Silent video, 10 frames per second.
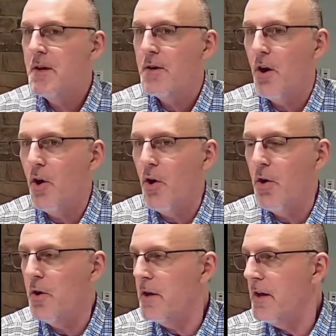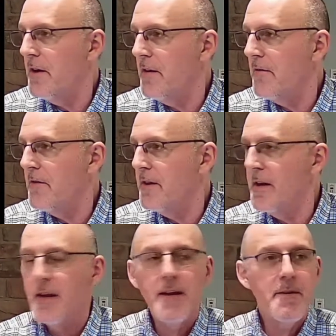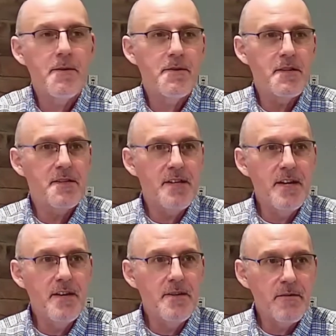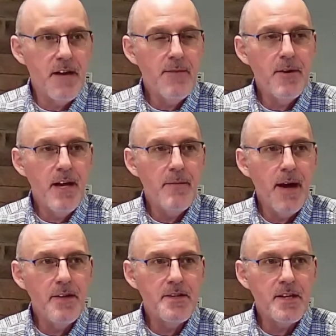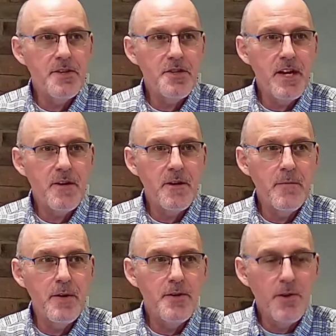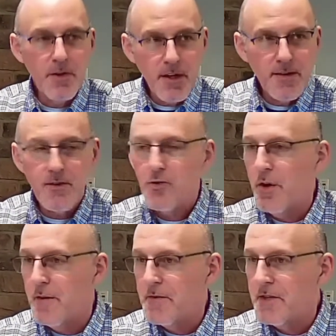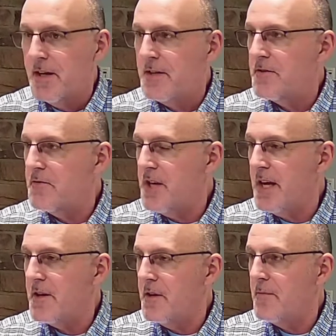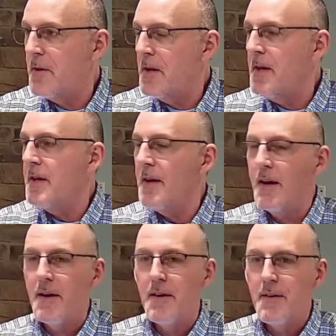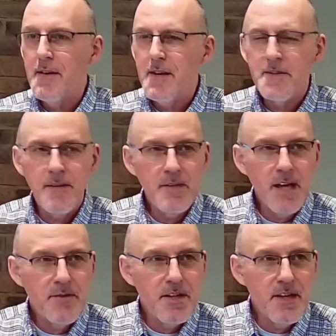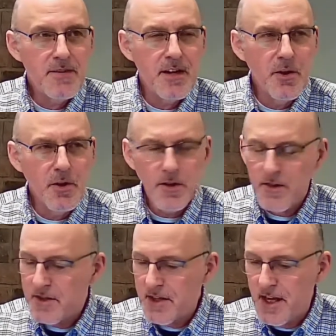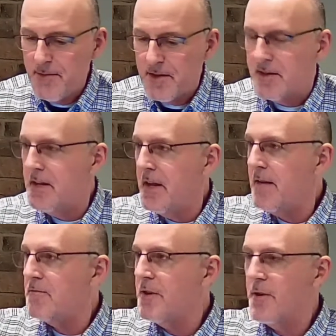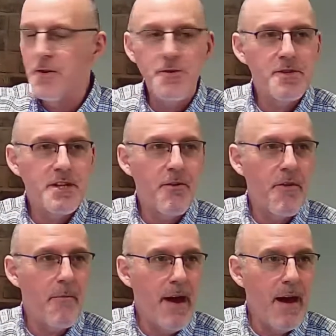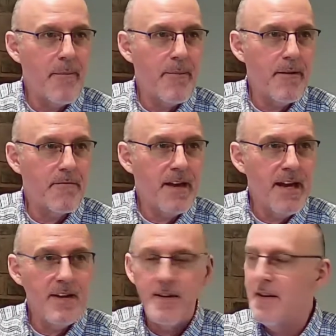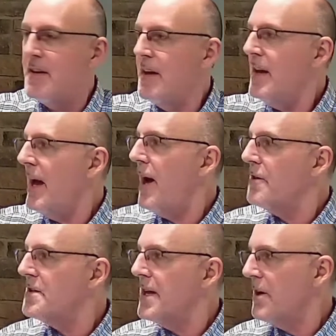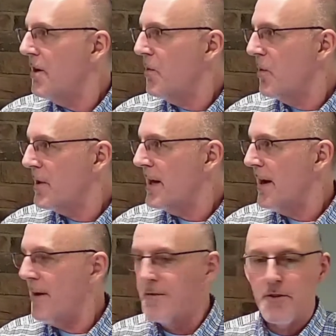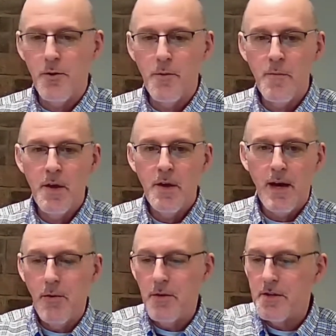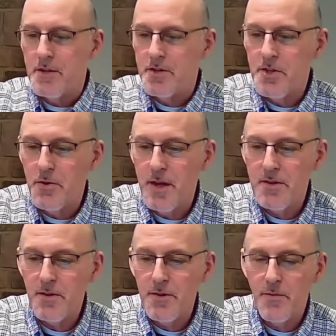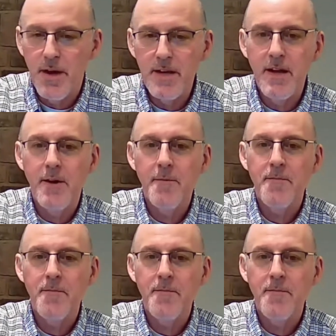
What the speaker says: all of the descendants of Abraham, Isaac, and Jacob, and you look at the 12 sons of Jacob, sometimes it doesn't look the same as the names that are you see on the map of Canaan. And how does that all work out? So I want to just show that to you right now.